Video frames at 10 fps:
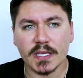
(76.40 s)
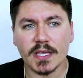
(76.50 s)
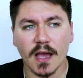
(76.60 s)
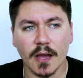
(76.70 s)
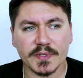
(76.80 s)

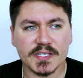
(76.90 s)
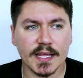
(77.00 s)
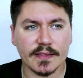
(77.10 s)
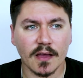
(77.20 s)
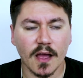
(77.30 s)
yeah, I would
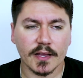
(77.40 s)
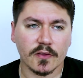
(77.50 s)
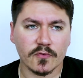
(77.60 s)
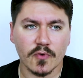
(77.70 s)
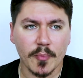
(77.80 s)
say that I
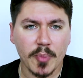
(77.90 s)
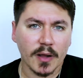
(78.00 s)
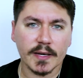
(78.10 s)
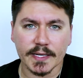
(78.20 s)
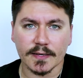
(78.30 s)
grew up
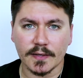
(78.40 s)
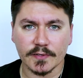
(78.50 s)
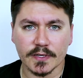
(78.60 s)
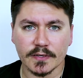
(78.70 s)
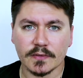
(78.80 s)
partly in
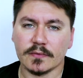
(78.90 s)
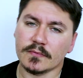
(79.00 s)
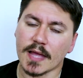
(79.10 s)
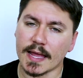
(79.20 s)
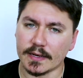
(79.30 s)
London
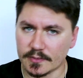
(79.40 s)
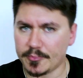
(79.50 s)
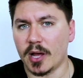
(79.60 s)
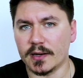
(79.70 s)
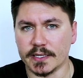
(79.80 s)
and
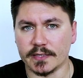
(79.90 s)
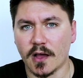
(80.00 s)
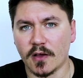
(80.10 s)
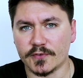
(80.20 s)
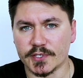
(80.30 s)
partly in
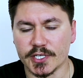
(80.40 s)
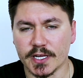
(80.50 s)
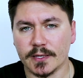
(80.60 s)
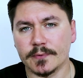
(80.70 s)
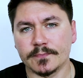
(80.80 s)
Hertfordshire.